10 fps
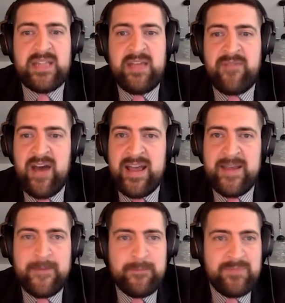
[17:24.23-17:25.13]
If
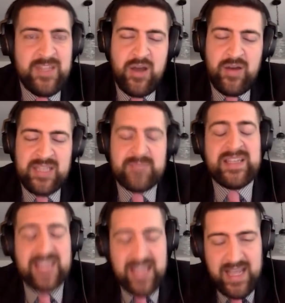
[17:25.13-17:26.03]
I, as
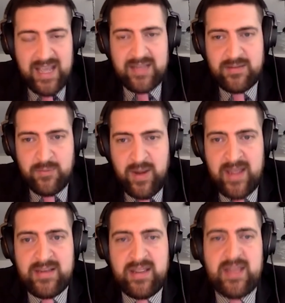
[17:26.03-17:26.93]
best I can,
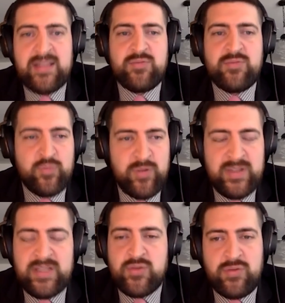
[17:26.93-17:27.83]
right?
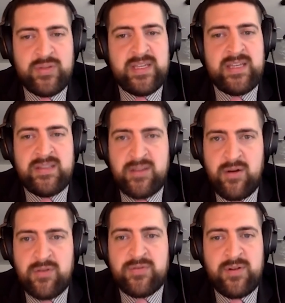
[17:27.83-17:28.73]
Really, truly
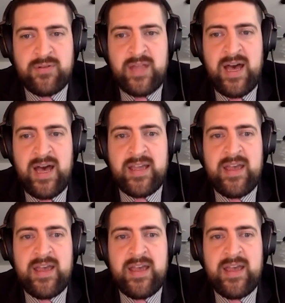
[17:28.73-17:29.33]
don't lie.